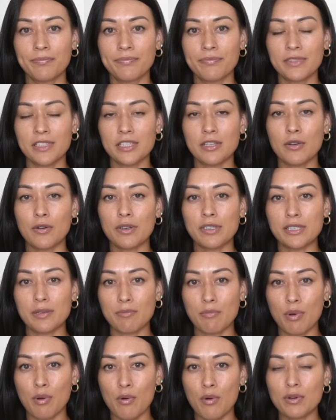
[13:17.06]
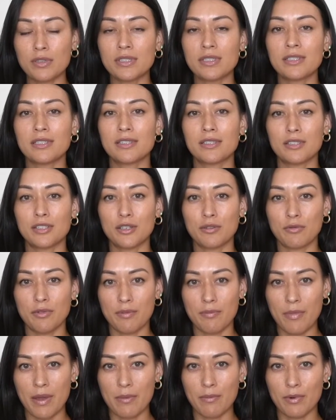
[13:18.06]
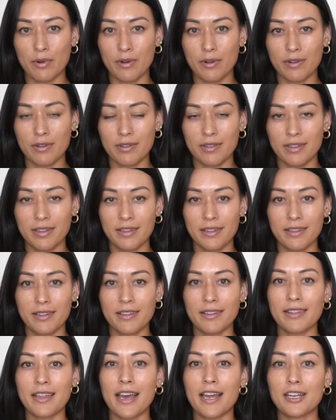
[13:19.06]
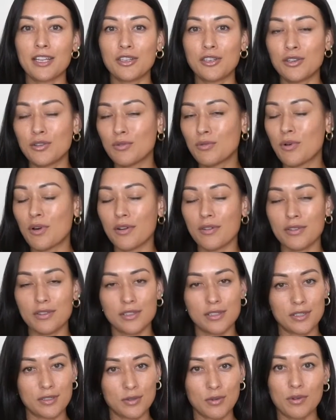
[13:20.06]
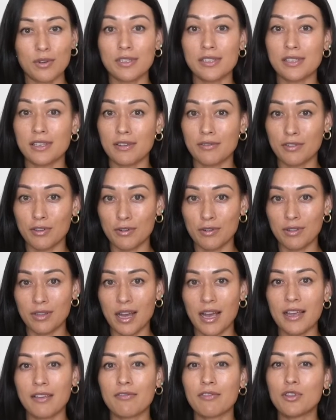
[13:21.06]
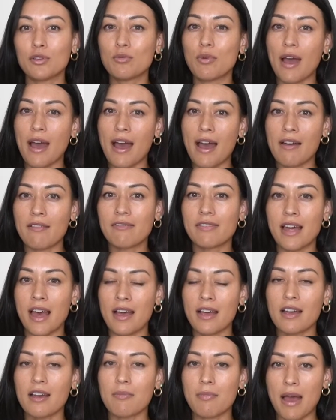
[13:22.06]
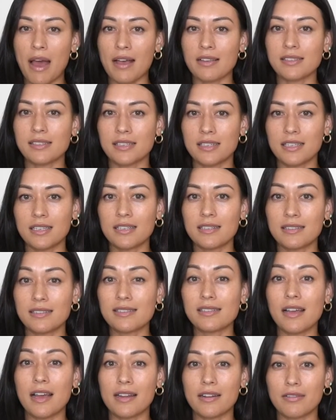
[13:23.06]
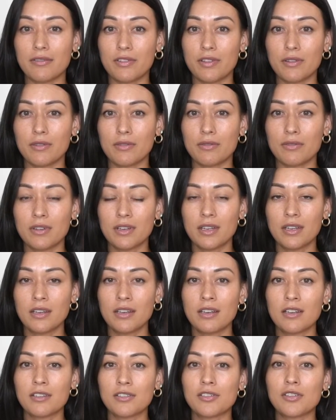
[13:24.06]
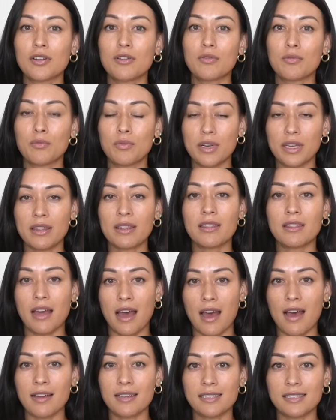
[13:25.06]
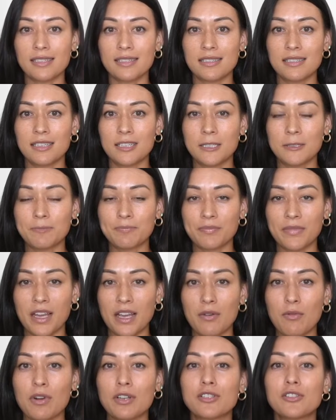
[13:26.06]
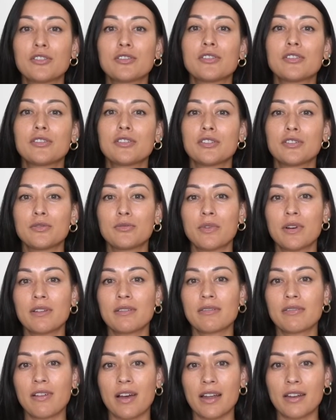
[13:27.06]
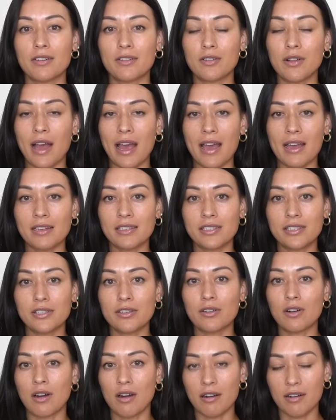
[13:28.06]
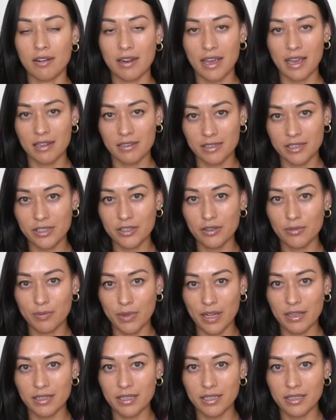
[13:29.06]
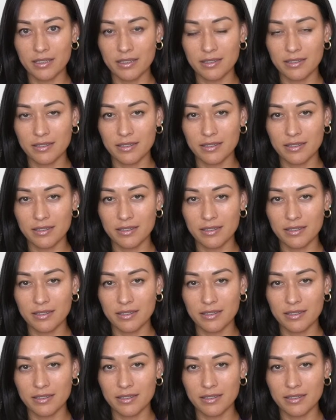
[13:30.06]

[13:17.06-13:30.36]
So it's important to remember that you are the source of your life. You have that capacity inside of you. So with that, I want you to do one final hand to your heart, hand to your belly.